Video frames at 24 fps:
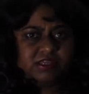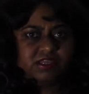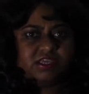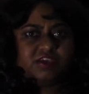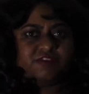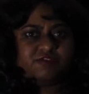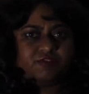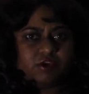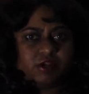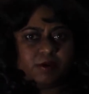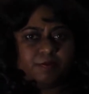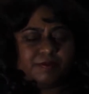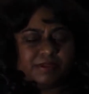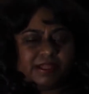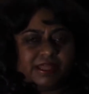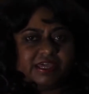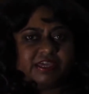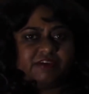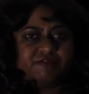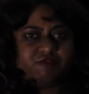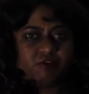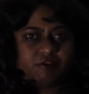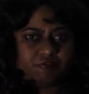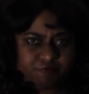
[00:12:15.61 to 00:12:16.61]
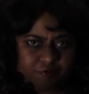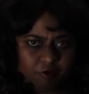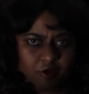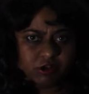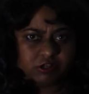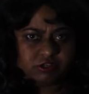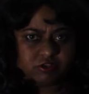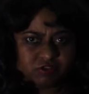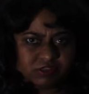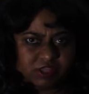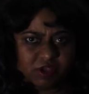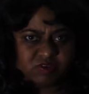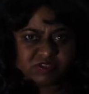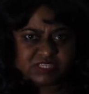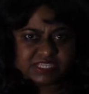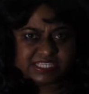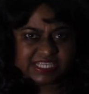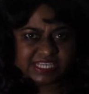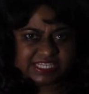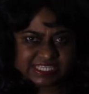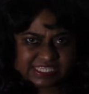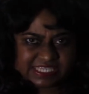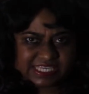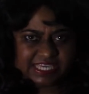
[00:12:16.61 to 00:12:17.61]
If you're applying for fall
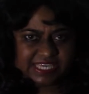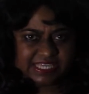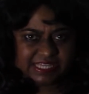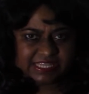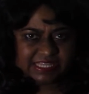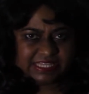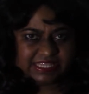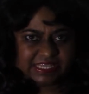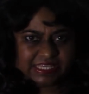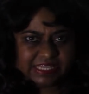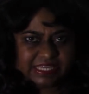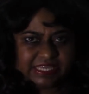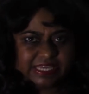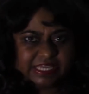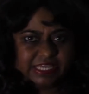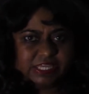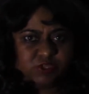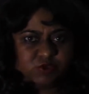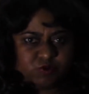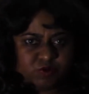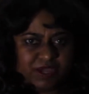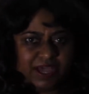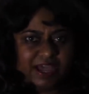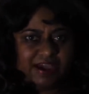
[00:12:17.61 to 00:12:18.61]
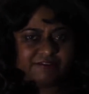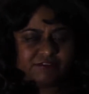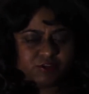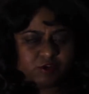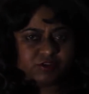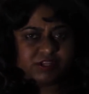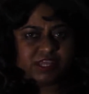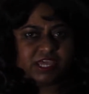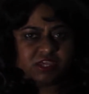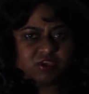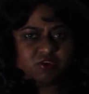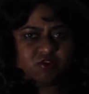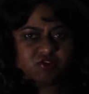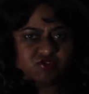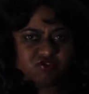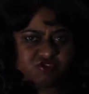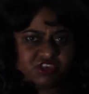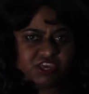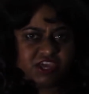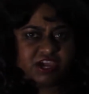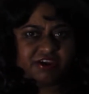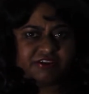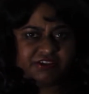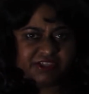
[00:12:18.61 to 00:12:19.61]
2016, you have to take your
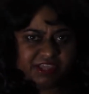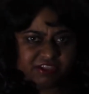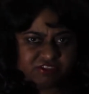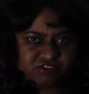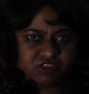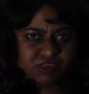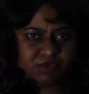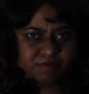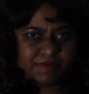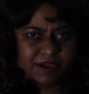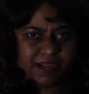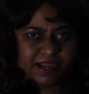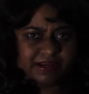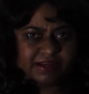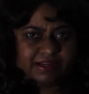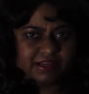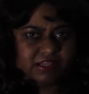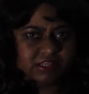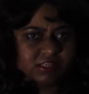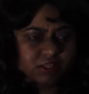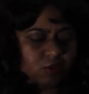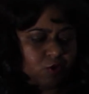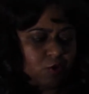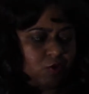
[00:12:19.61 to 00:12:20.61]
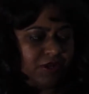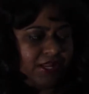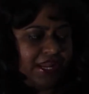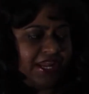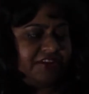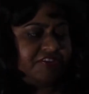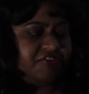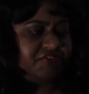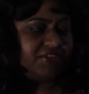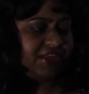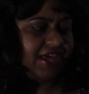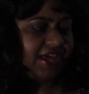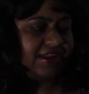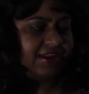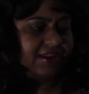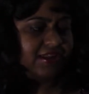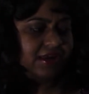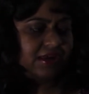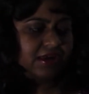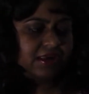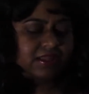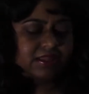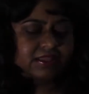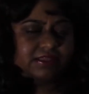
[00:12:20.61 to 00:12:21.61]
GRE and GMAT no later
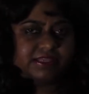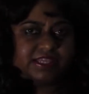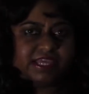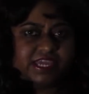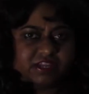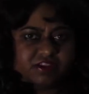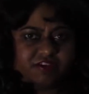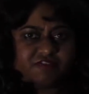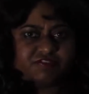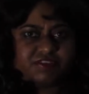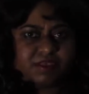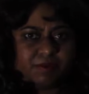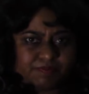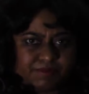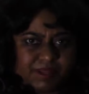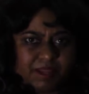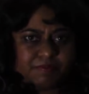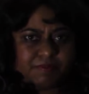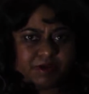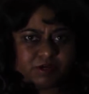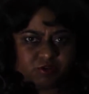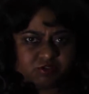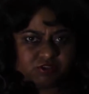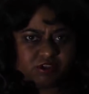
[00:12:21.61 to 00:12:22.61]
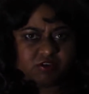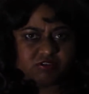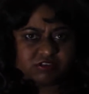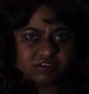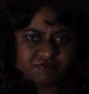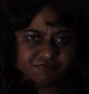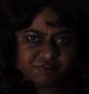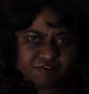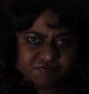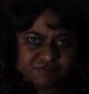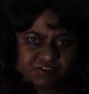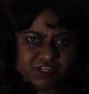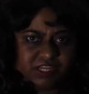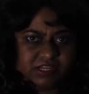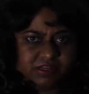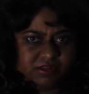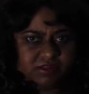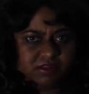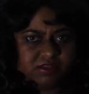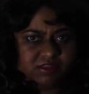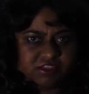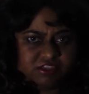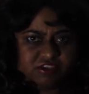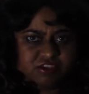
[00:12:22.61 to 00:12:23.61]
than the end of September
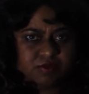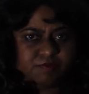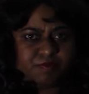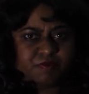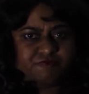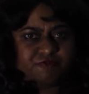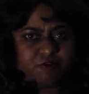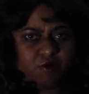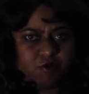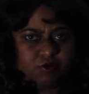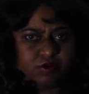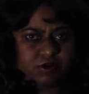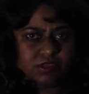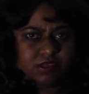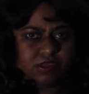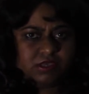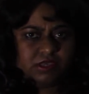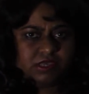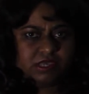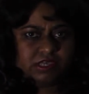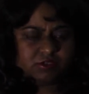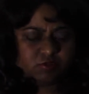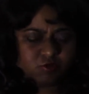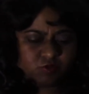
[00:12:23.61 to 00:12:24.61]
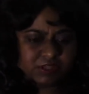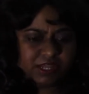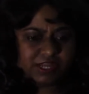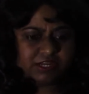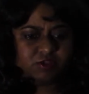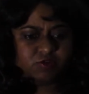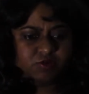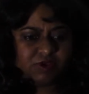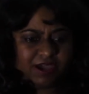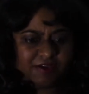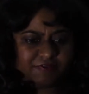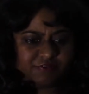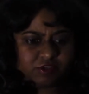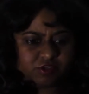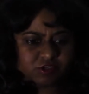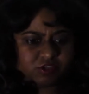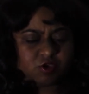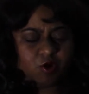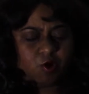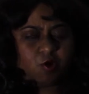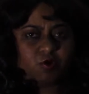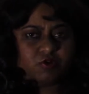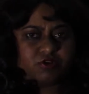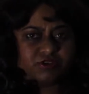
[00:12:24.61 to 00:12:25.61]
2015, the year before, so that you have your
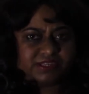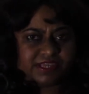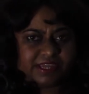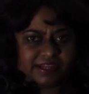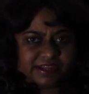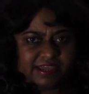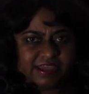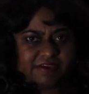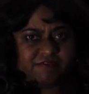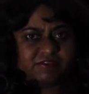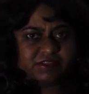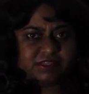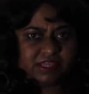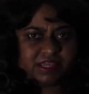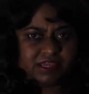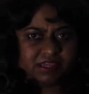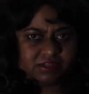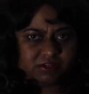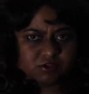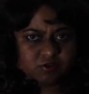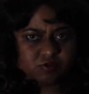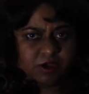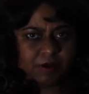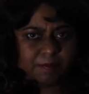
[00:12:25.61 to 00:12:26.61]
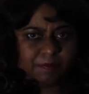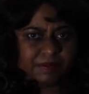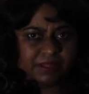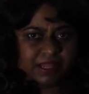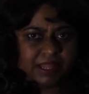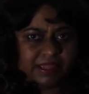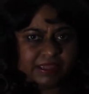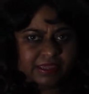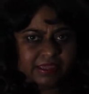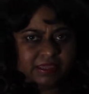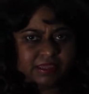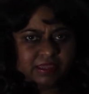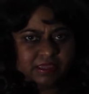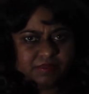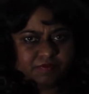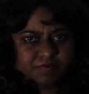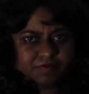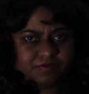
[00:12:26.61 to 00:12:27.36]
scores and everything to apply